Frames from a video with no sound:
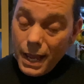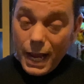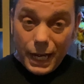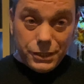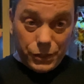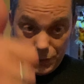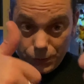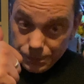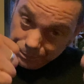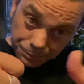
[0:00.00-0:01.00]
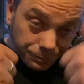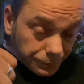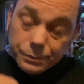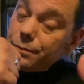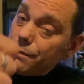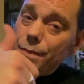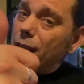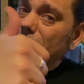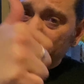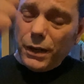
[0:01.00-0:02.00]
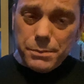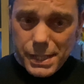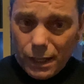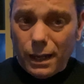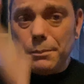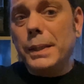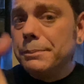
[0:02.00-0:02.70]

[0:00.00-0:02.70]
As usual, thumbs it up,